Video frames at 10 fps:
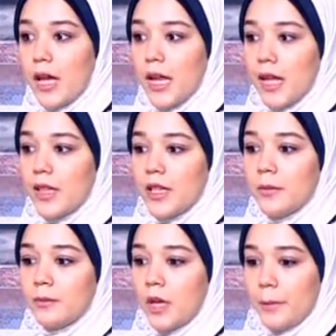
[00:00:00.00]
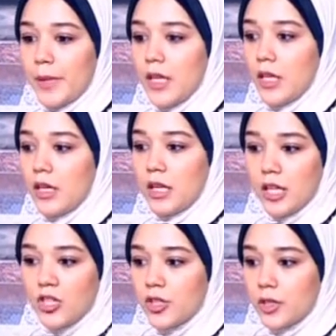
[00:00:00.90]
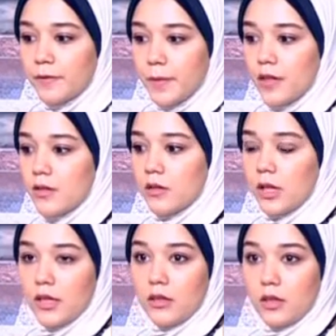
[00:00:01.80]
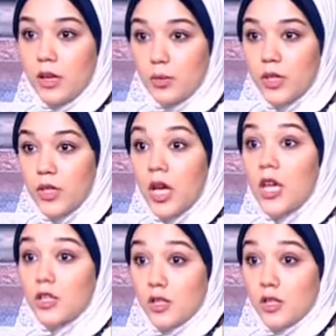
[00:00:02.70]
let them be initiative person in their work,